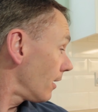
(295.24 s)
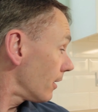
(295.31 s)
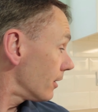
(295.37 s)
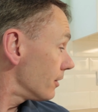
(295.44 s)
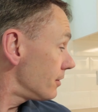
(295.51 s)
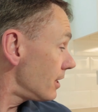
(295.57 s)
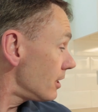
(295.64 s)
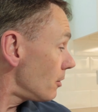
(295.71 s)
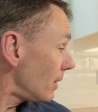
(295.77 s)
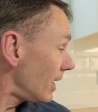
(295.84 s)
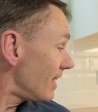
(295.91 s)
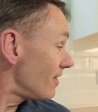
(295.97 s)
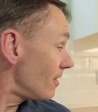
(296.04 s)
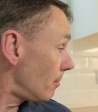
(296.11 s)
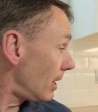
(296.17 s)
Continuing
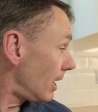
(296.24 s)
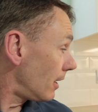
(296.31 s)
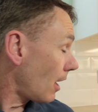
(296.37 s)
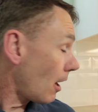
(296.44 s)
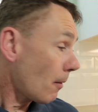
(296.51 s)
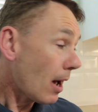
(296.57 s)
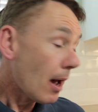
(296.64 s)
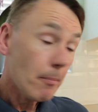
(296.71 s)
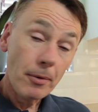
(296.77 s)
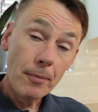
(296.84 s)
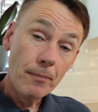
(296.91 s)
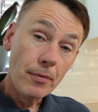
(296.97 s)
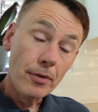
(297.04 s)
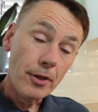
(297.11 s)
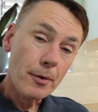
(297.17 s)
in the B&O app,
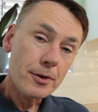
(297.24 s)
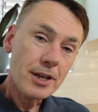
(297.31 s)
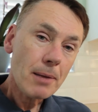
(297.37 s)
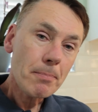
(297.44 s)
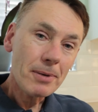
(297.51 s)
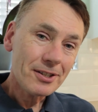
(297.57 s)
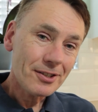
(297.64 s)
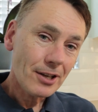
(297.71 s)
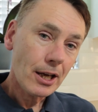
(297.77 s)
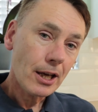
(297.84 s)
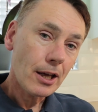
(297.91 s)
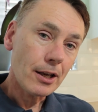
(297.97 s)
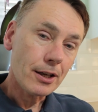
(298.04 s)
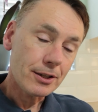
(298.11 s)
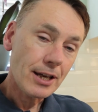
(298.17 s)
there is a
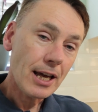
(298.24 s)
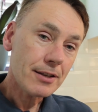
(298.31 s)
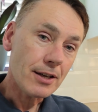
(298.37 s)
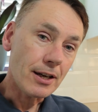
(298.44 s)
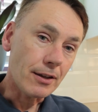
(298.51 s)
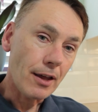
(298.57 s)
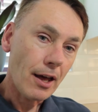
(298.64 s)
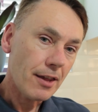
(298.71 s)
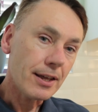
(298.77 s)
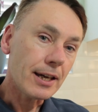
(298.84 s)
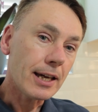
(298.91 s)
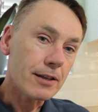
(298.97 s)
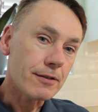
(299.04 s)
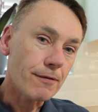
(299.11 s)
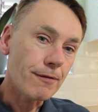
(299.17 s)
particular setting that I
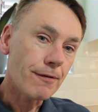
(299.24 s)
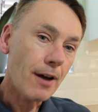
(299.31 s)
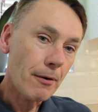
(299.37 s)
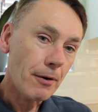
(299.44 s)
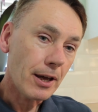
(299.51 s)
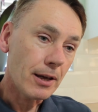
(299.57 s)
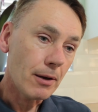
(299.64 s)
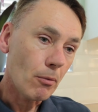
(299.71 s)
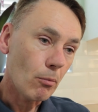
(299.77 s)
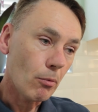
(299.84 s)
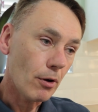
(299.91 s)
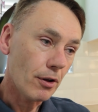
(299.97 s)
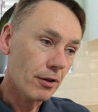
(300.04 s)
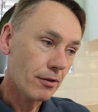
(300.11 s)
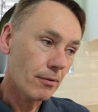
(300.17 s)
think is very
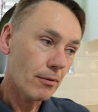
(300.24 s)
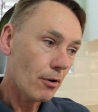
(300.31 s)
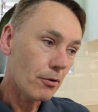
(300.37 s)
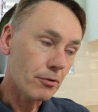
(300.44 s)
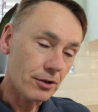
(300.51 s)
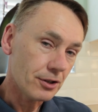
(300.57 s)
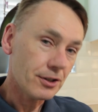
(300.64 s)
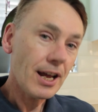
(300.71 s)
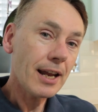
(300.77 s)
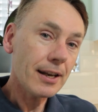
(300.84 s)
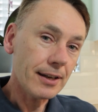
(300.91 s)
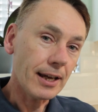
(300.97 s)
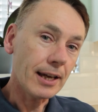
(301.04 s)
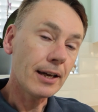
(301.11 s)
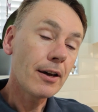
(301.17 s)
worth
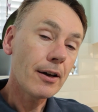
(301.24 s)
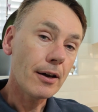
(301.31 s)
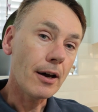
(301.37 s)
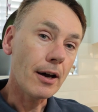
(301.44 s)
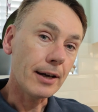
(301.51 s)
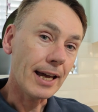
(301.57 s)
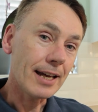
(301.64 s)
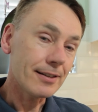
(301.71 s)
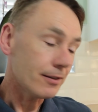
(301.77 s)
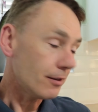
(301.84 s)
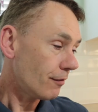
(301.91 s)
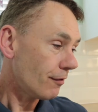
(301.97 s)
understanding and getting the